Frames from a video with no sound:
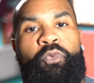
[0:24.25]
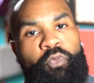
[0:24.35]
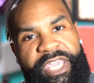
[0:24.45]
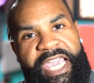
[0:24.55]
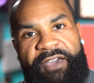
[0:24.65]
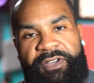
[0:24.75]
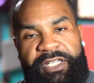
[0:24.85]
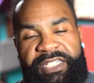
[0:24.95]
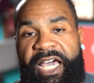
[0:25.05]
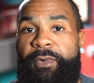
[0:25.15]
We have a
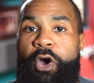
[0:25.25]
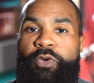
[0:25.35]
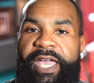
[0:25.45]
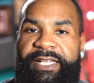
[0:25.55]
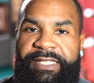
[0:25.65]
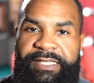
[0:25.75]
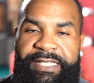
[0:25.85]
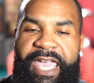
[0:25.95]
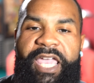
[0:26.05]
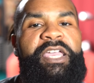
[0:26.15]
good time. Okay,
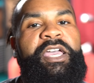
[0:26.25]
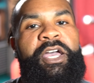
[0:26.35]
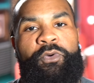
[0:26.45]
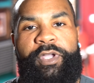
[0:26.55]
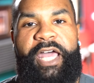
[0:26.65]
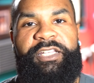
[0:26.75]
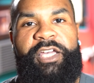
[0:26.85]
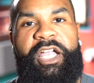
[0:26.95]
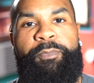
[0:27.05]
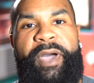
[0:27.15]
today we got to
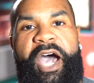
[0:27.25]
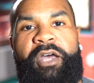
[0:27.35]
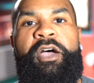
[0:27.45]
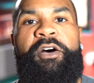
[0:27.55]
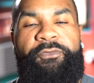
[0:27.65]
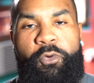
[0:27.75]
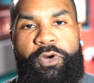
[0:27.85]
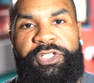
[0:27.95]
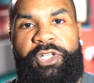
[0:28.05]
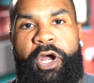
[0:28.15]
talk about
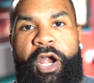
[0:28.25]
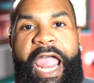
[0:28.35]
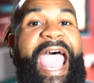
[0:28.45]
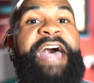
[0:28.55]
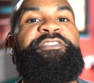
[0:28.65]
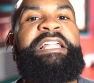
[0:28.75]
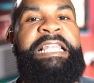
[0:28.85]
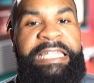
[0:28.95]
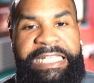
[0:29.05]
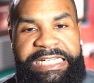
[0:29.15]
four-star
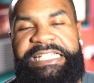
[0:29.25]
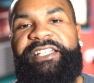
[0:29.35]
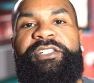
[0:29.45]
athlete